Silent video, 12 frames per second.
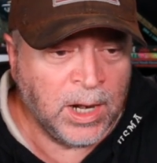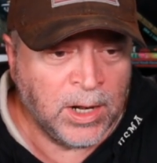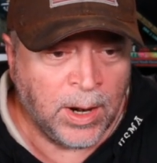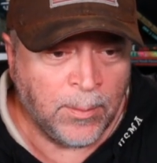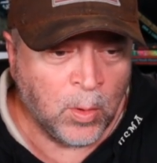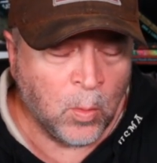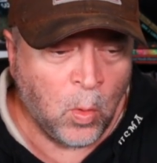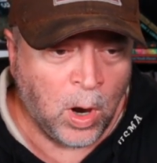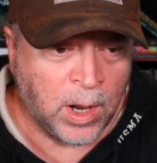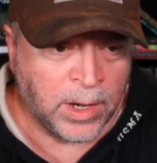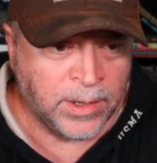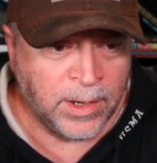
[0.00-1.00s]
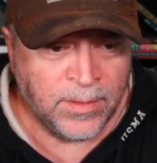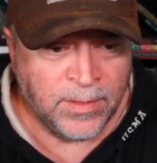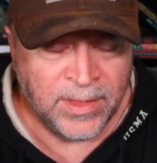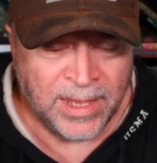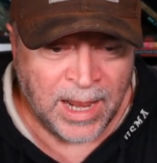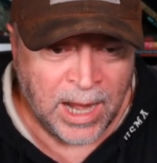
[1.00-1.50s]
Number one,
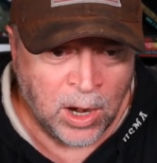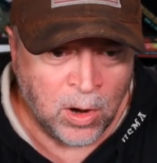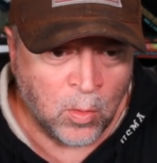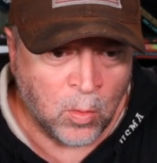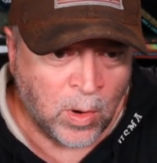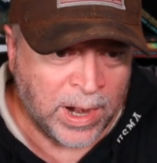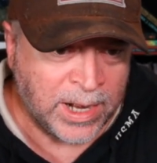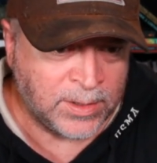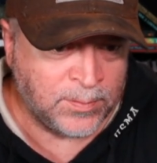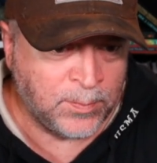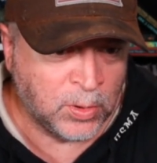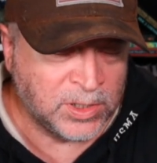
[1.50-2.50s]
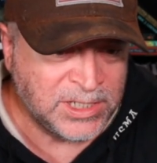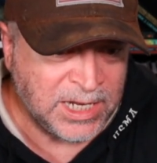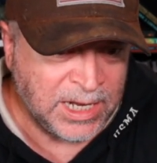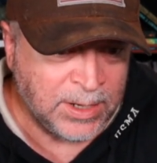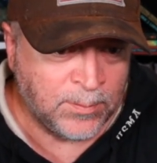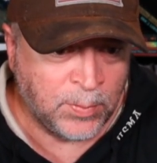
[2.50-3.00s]
the error rate per
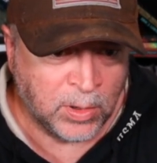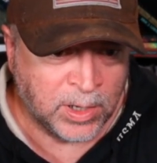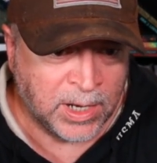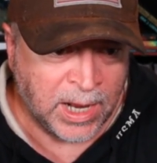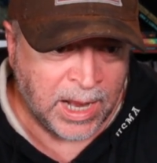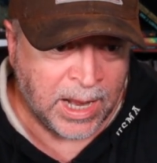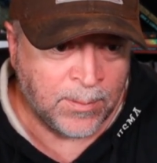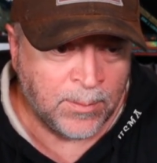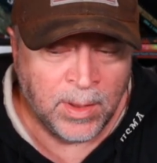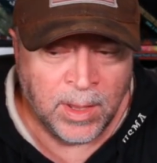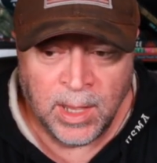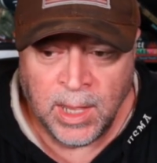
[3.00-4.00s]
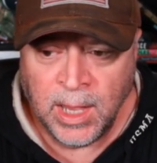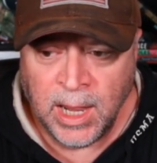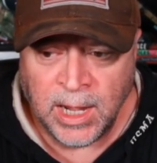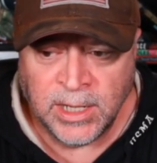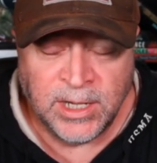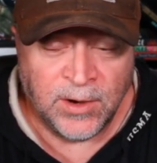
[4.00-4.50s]
team per game
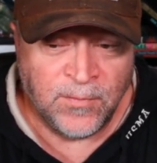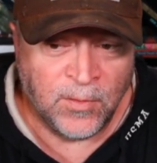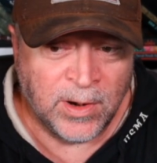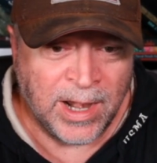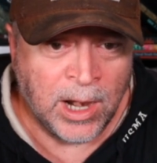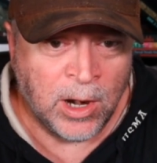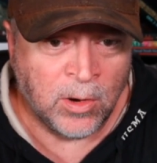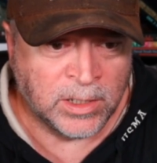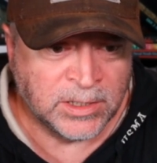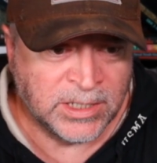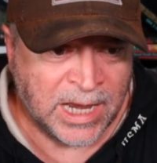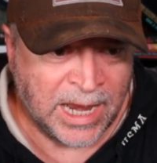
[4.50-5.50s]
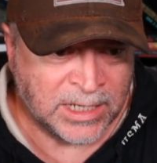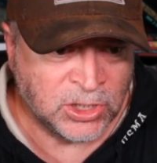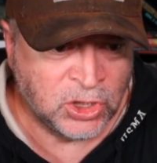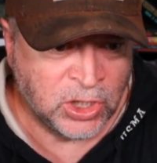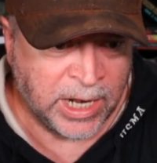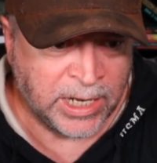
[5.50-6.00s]
in different eras has
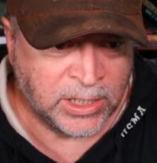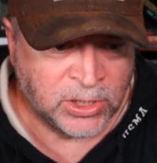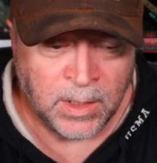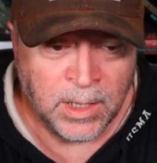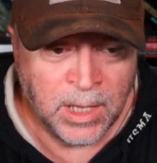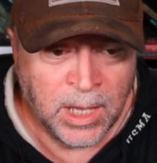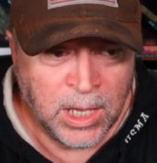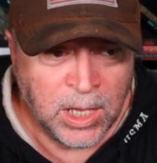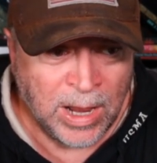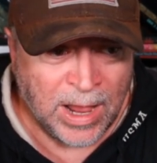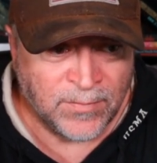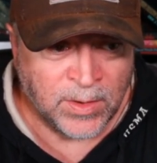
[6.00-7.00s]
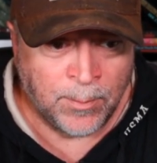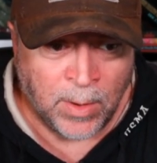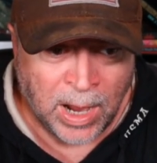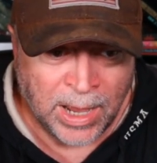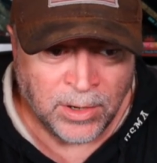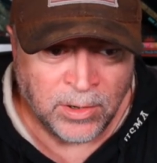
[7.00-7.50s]
changed. You have the
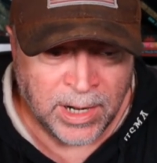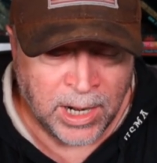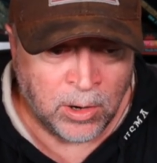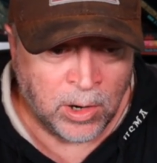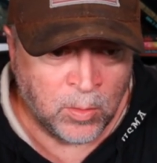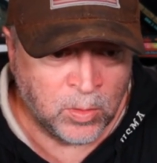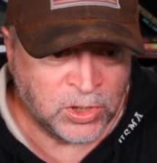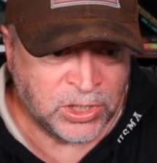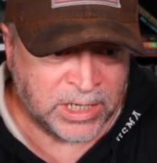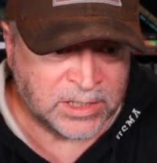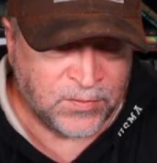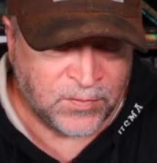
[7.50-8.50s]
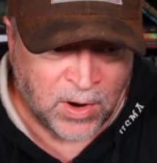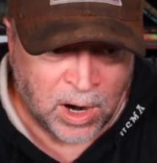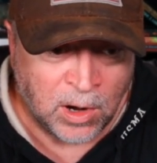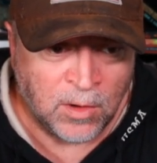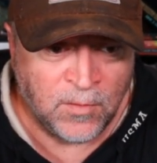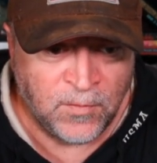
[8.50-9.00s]
modern era, which has
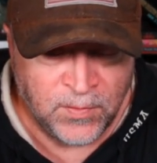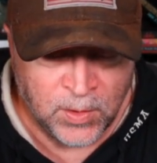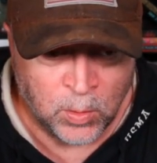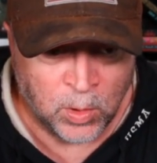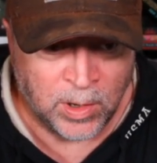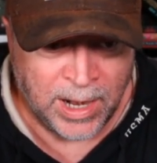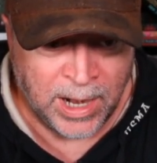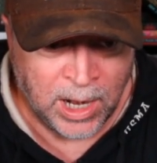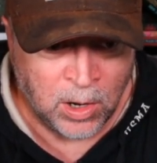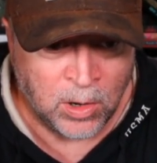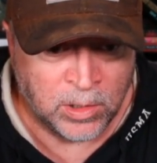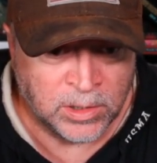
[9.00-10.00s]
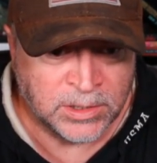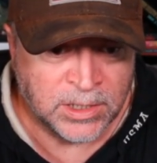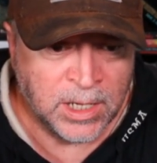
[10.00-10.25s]
far fewer errors.